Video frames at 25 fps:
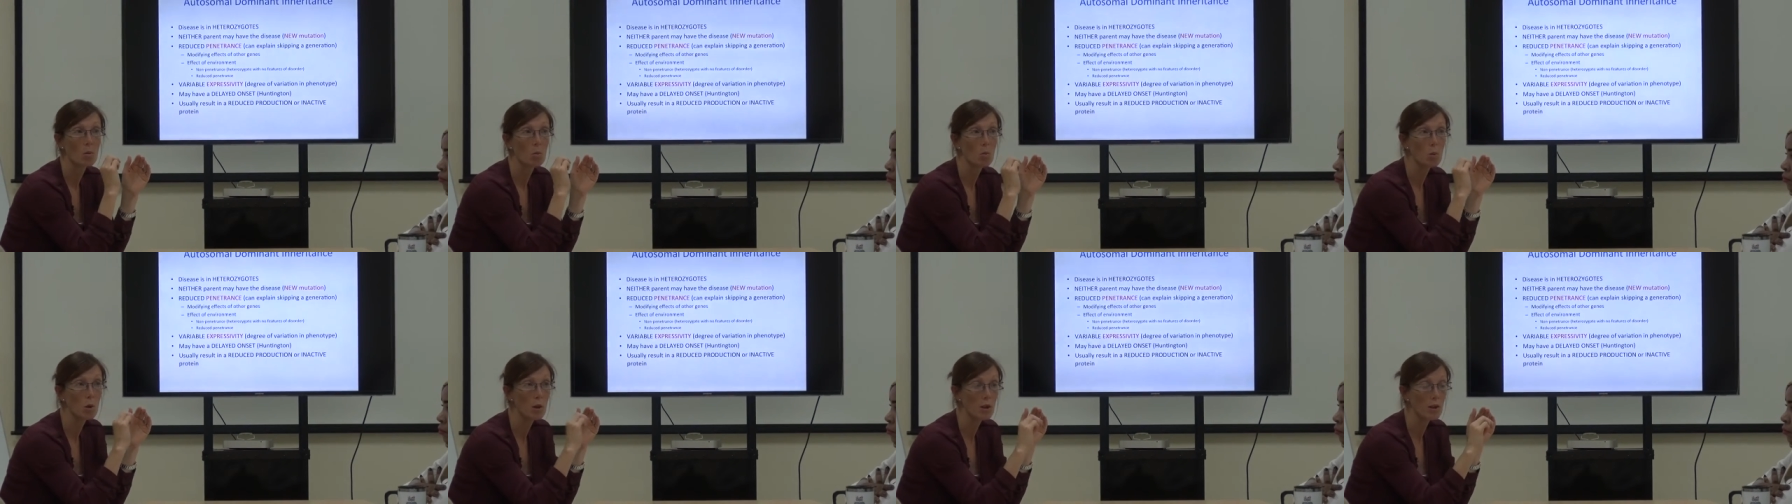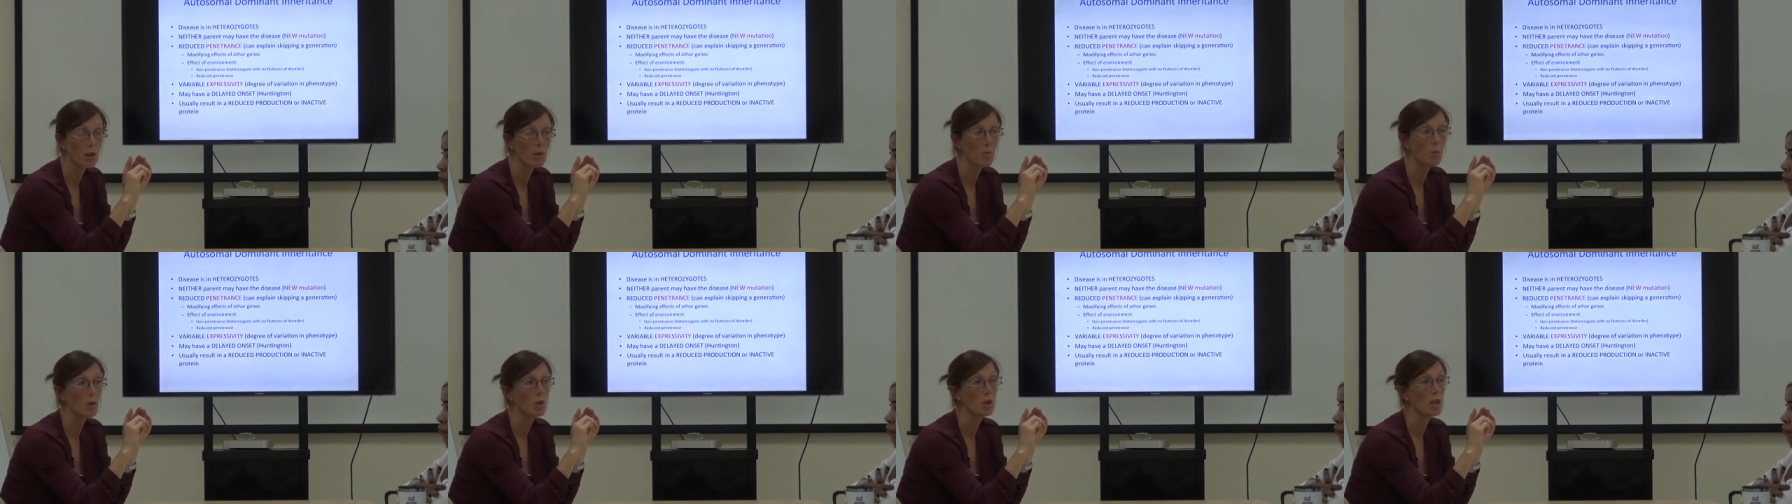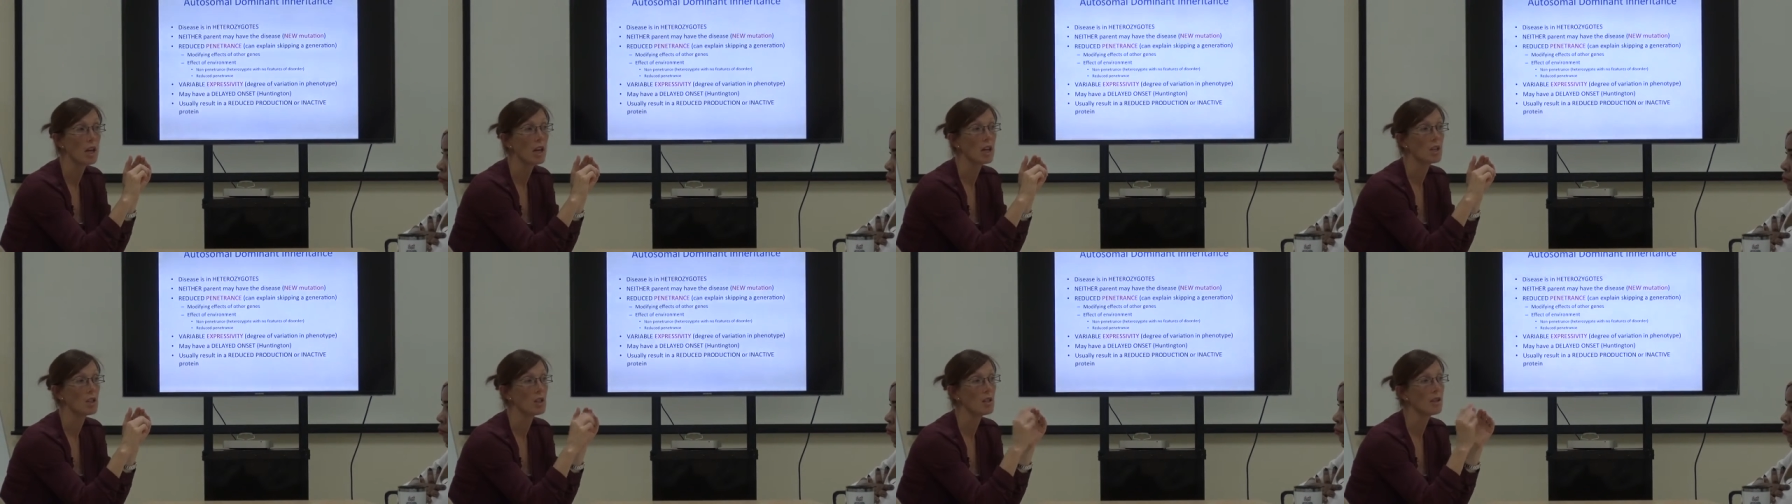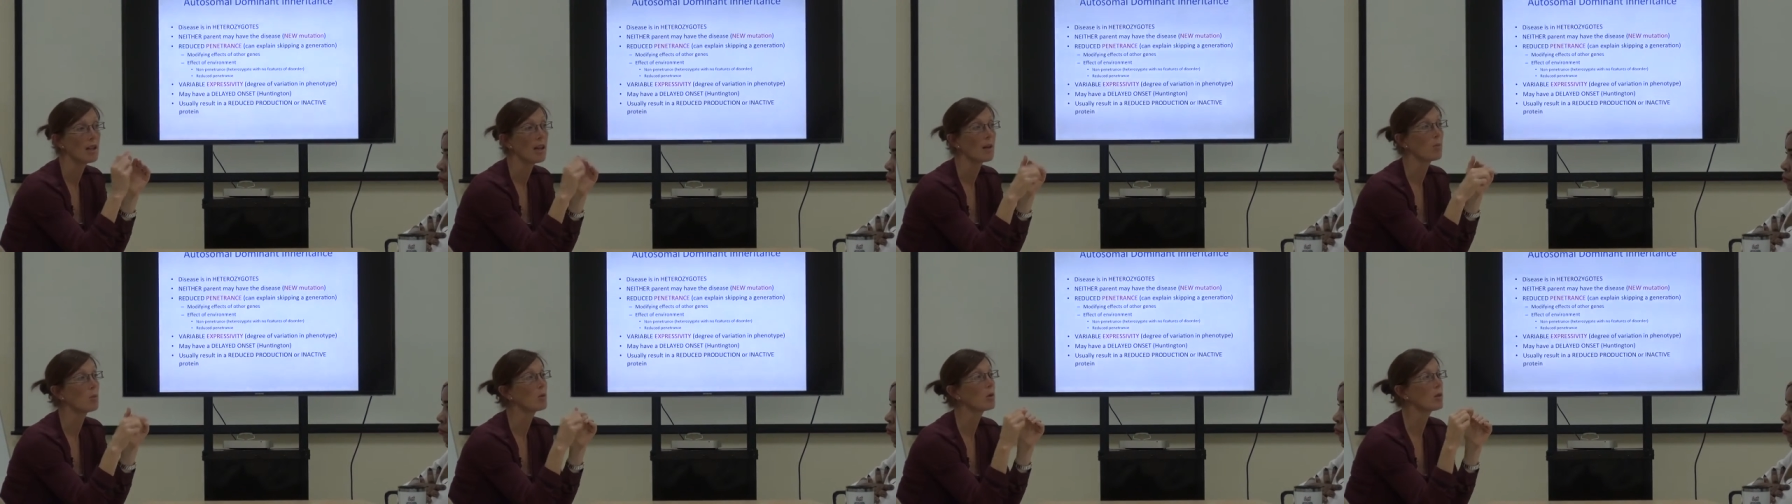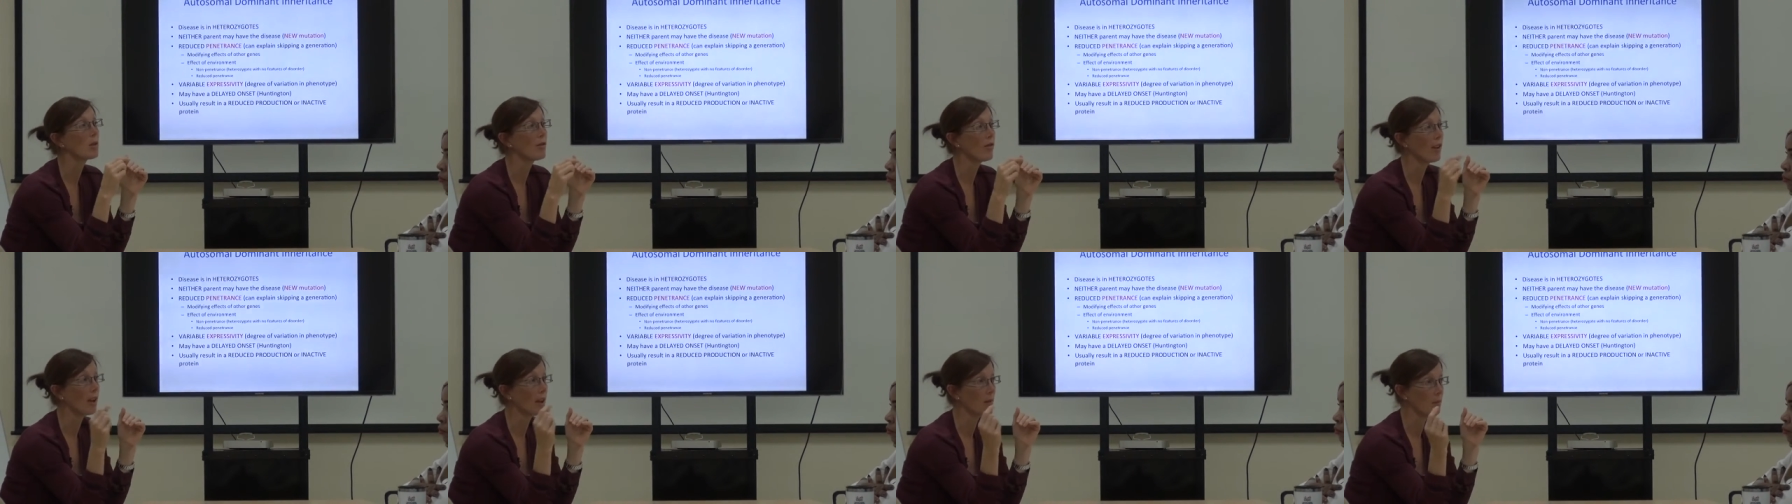with the mutation that will
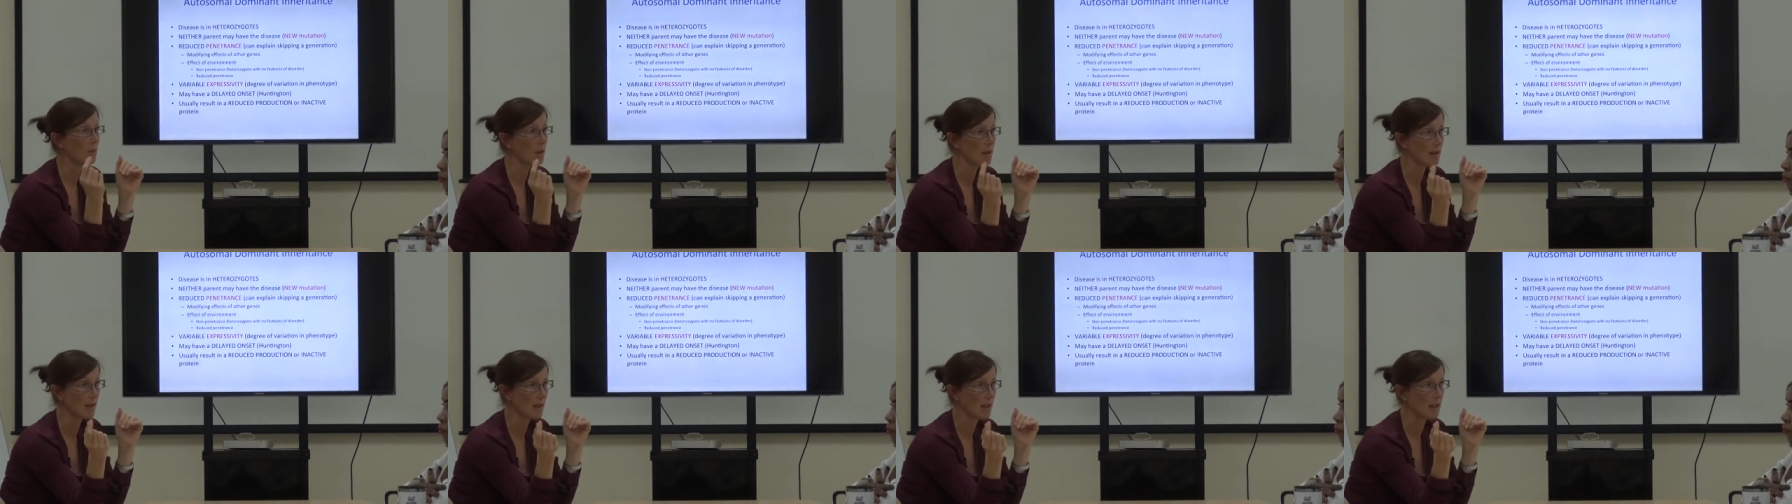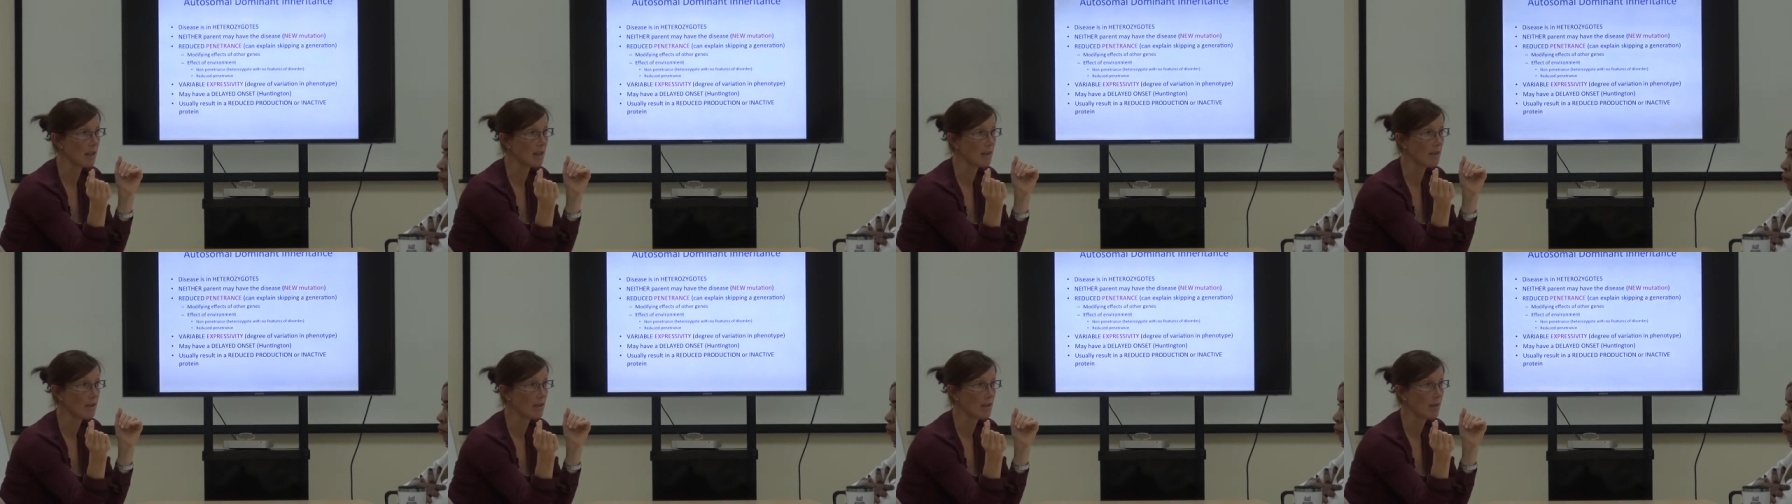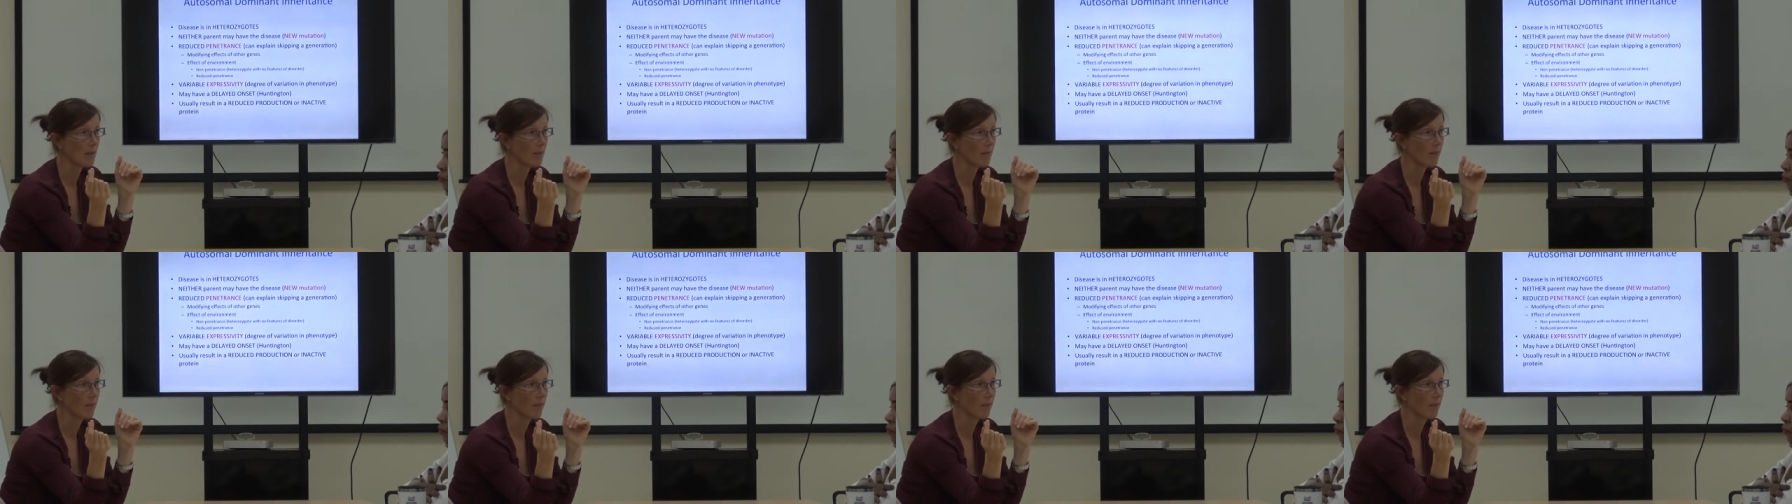develop disease.